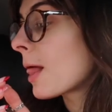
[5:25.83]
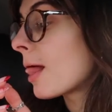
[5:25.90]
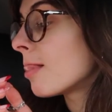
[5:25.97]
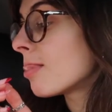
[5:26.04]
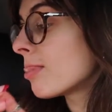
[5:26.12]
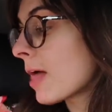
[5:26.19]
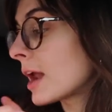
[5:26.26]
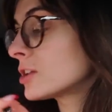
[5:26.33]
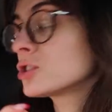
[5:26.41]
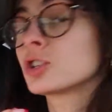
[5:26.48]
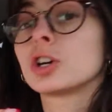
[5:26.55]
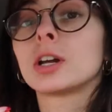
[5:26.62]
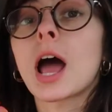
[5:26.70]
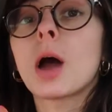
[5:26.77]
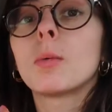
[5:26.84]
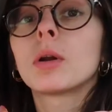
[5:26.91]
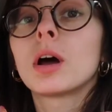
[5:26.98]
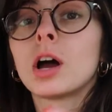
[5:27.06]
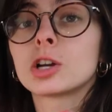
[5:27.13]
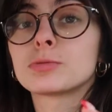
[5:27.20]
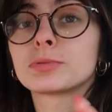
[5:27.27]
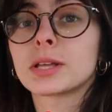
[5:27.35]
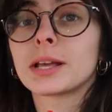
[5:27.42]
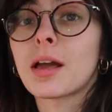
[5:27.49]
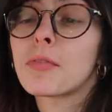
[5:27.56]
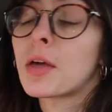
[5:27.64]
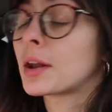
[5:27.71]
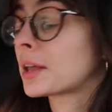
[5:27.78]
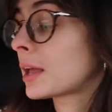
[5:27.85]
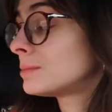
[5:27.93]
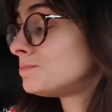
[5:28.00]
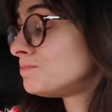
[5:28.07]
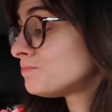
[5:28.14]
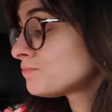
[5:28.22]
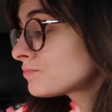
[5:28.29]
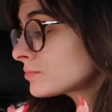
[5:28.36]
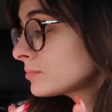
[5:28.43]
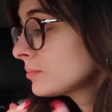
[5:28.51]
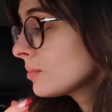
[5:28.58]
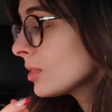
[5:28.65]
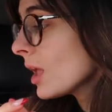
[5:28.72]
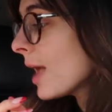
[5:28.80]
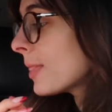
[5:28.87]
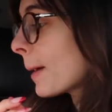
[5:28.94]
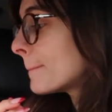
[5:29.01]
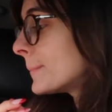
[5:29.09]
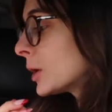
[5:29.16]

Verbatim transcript: And that is good. I would 100% get that again. And that